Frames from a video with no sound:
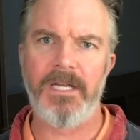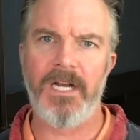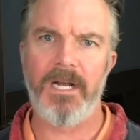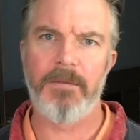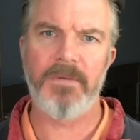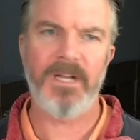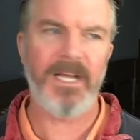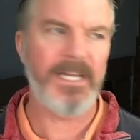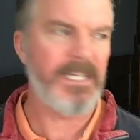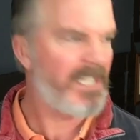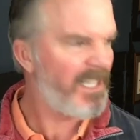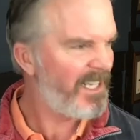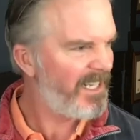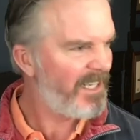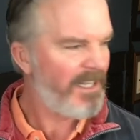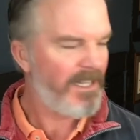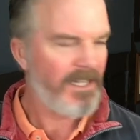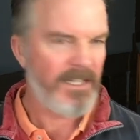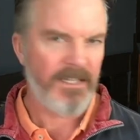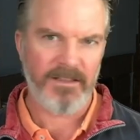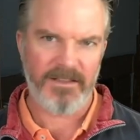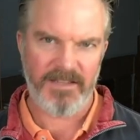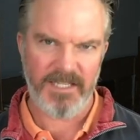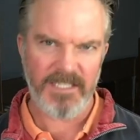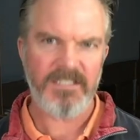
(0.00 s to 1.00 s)
And I'm like,
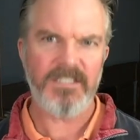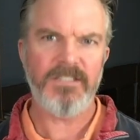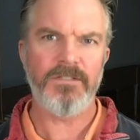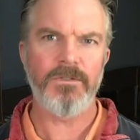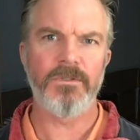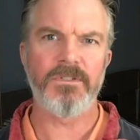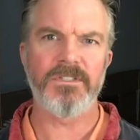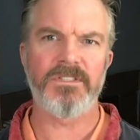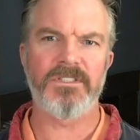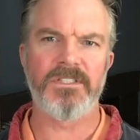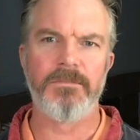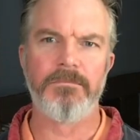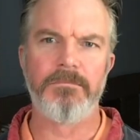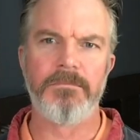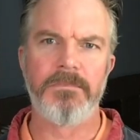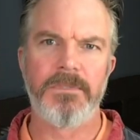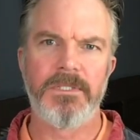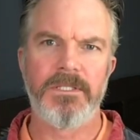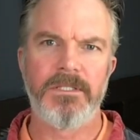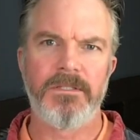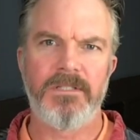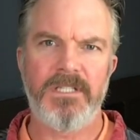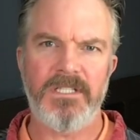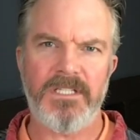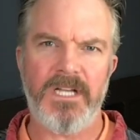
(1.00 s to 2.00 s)
this is awesome.
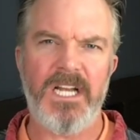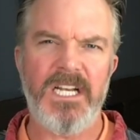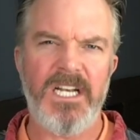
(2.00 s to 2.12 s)
I